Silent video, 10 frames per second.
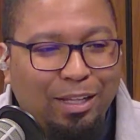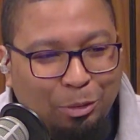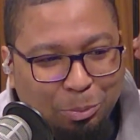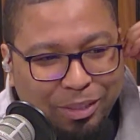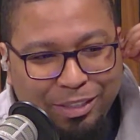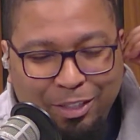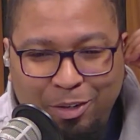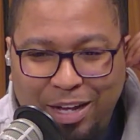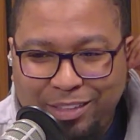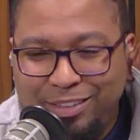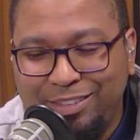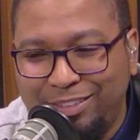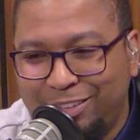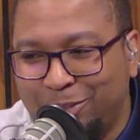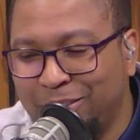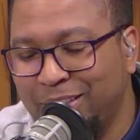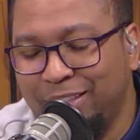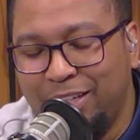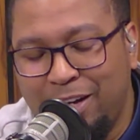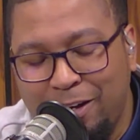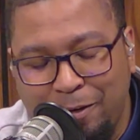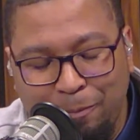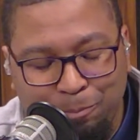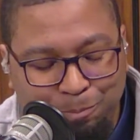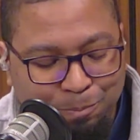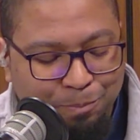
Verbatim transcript: that a little bit, you know,